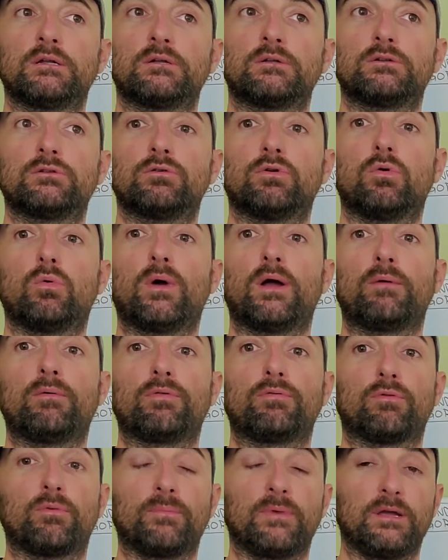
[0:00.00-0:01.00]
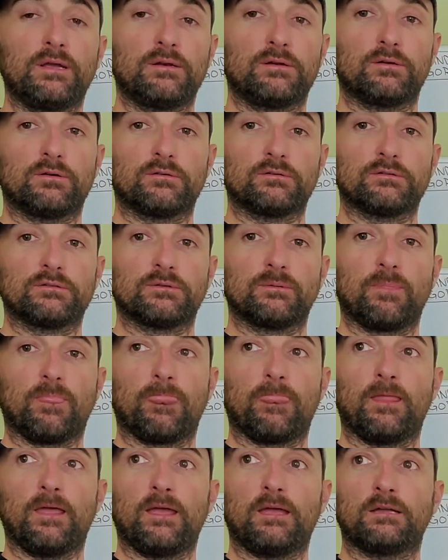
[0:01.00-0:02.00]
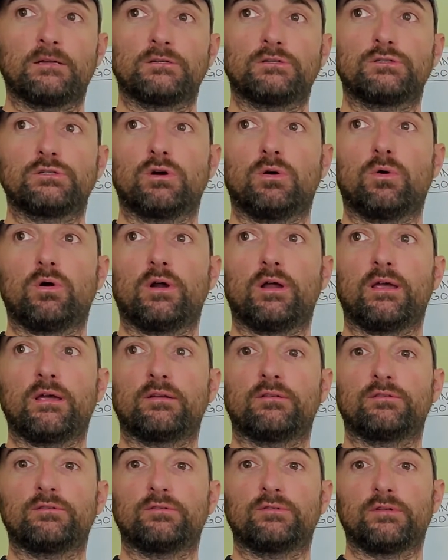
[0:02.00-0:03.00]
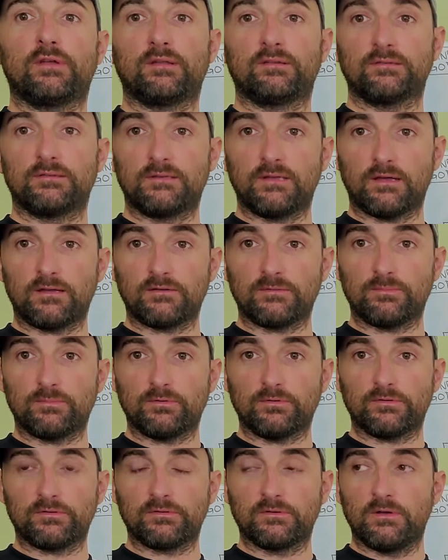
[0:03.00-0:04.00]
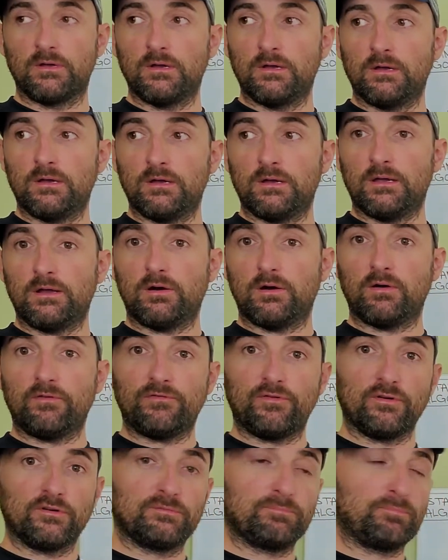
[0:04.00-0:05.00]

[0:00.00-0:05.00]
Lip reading: do away with remainders and show our answers as decimals. In our first